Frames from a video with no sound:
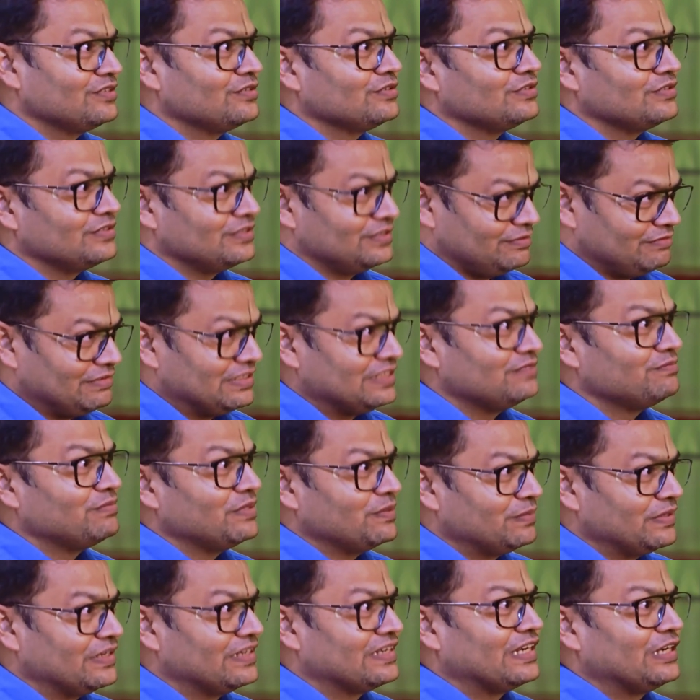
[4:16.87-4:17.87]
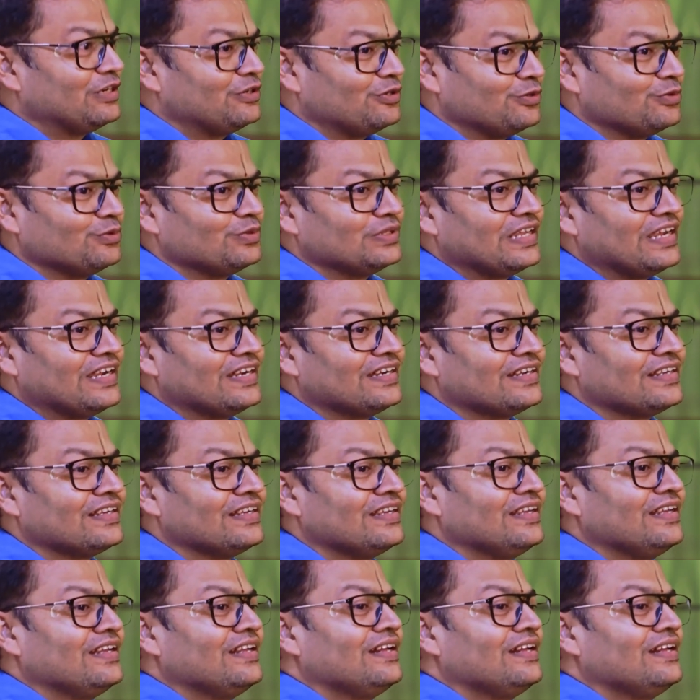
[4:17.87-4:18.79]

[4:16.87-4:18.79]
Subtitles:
So when people try to do that,